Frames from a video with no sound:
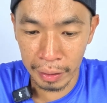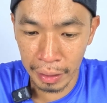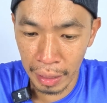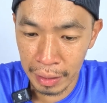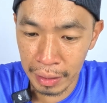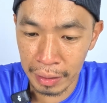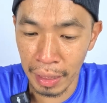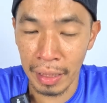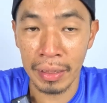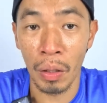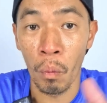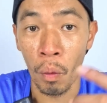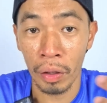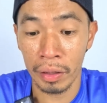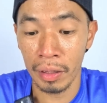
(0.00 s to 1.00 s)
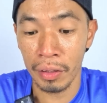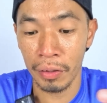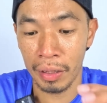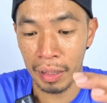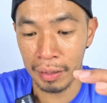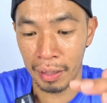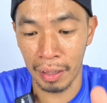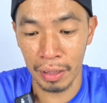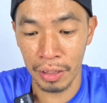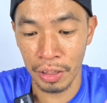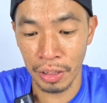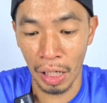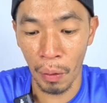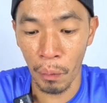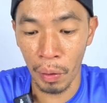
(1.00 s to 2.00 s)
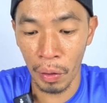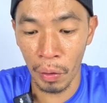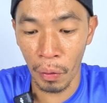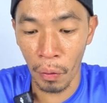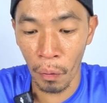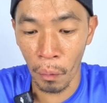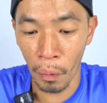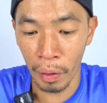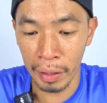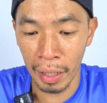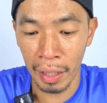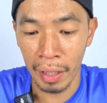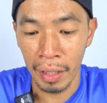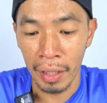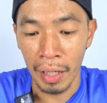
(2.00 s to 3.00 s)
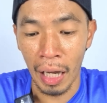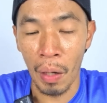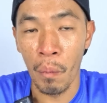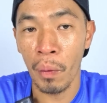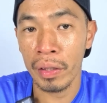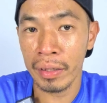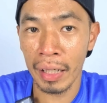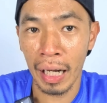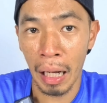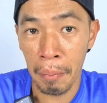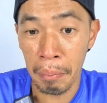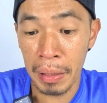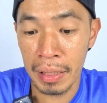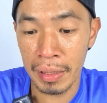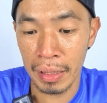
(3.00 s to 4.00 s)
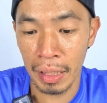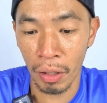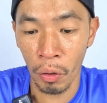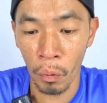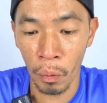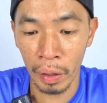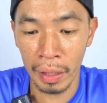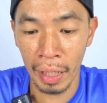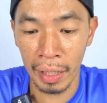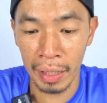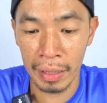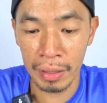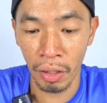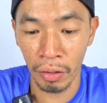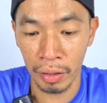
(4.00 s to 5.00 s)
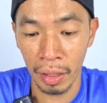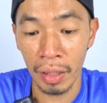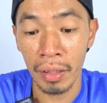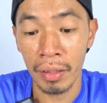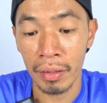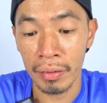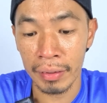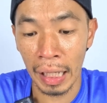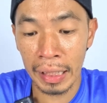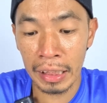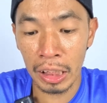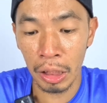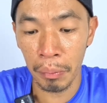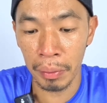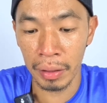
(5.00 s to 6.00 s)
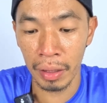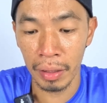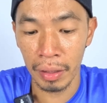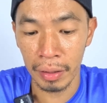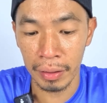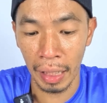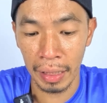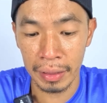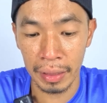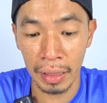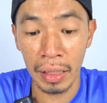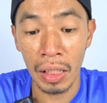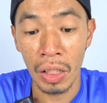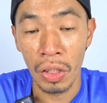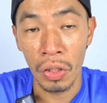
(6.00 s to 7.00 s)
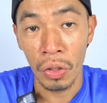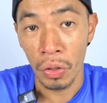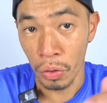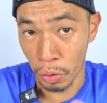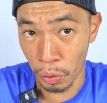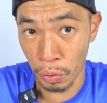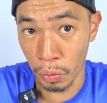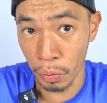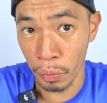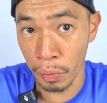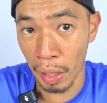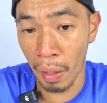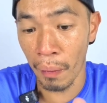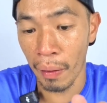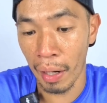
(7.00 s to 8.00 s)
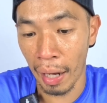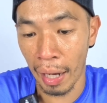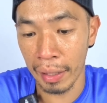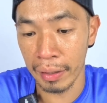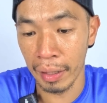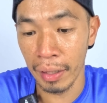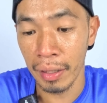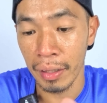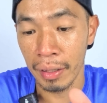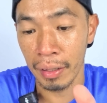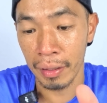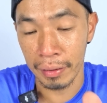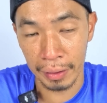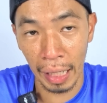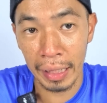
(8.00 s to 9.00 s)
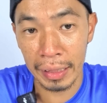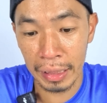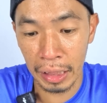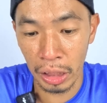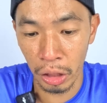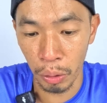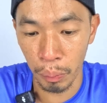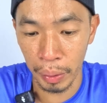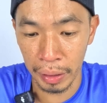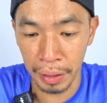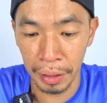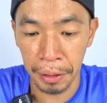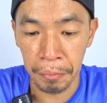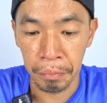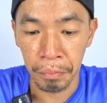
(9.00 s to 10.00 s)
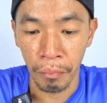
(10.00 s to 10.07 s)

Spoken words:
Yes, there's a water. You can take a shower over there. And one thing I missed over there is on the 10 km, there's a surround at the 10 km.